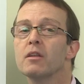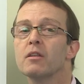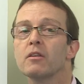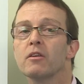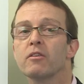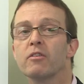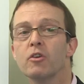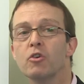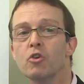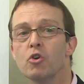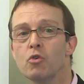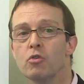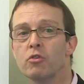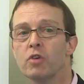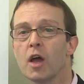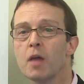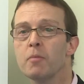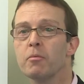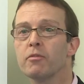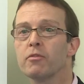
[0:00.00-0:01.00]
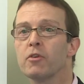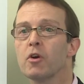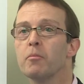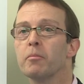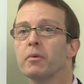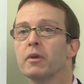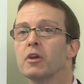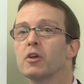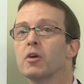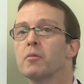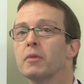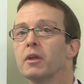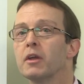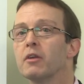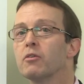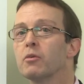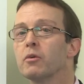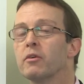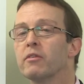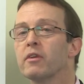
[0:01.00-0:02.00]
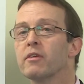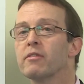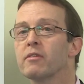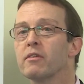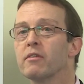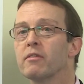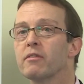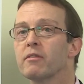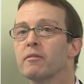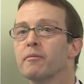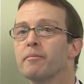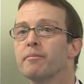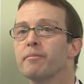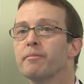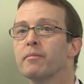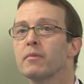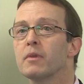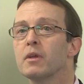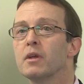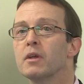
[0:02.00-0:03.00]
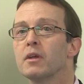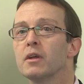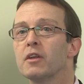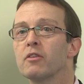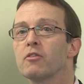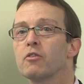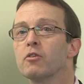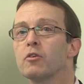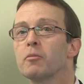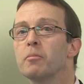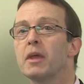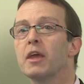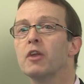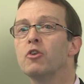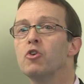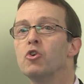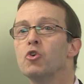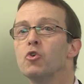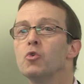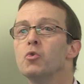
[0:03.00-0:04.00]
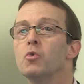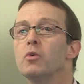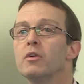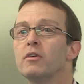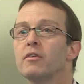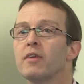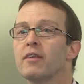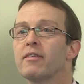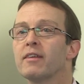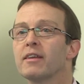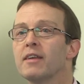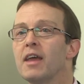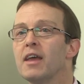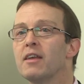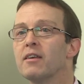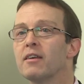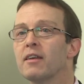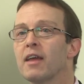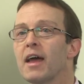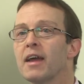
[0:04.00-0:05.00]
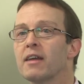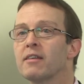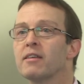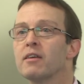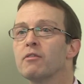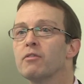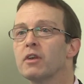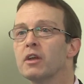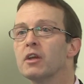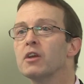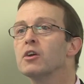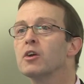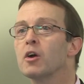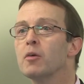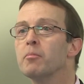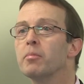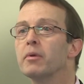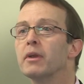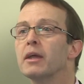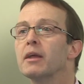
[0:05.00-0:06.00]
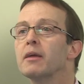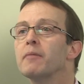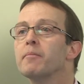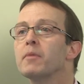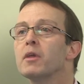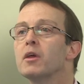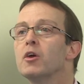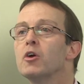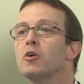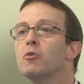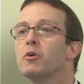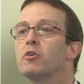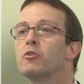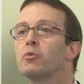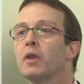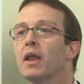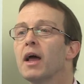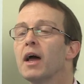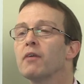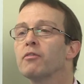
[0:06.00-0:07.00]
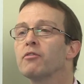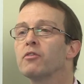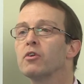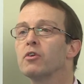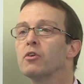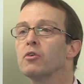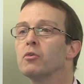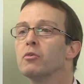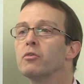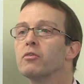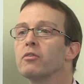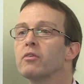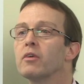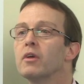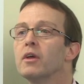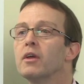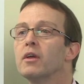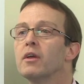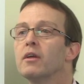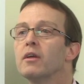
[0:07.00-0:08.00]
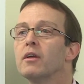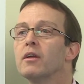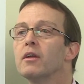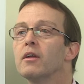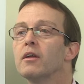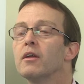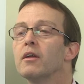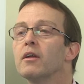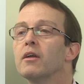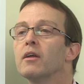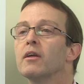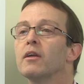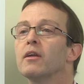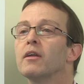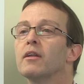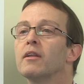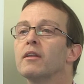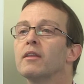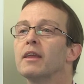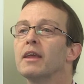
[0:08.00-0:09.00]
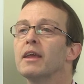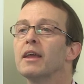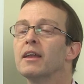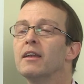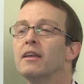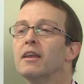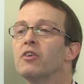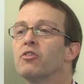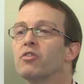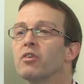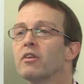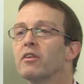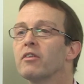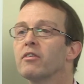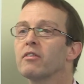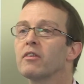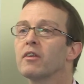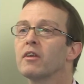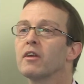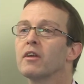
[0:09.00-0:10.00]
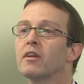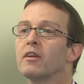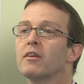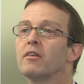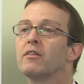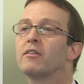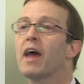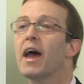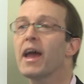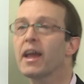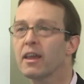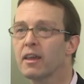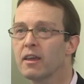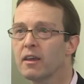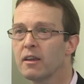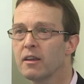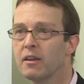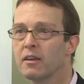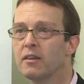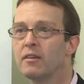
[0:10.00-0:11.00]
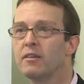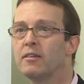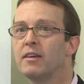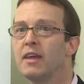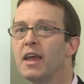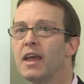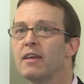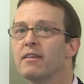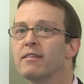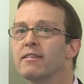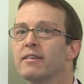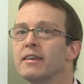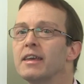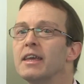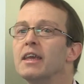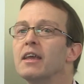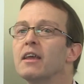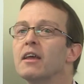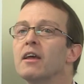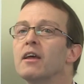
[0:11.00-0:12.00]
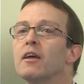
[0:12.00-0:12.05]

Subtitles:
There's a new type of company coming into existence. It's going to be a new designated activity company, which will have to use the initials DAC, D-A-C,